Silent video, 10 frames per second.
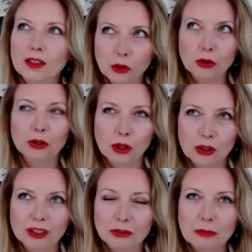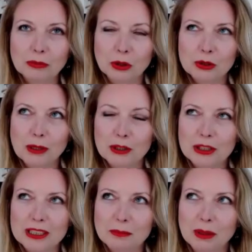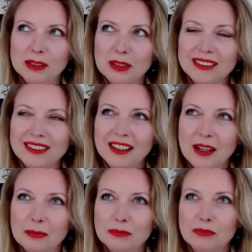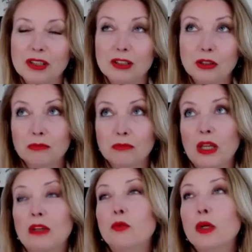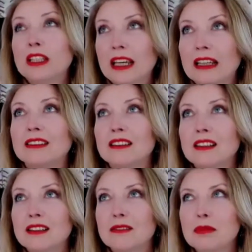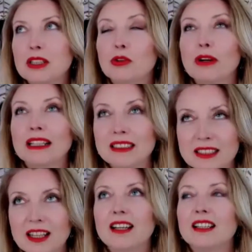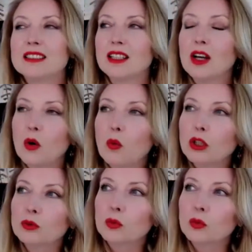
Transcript: I know you're not a crypto specialist, but if we can theoreticize, what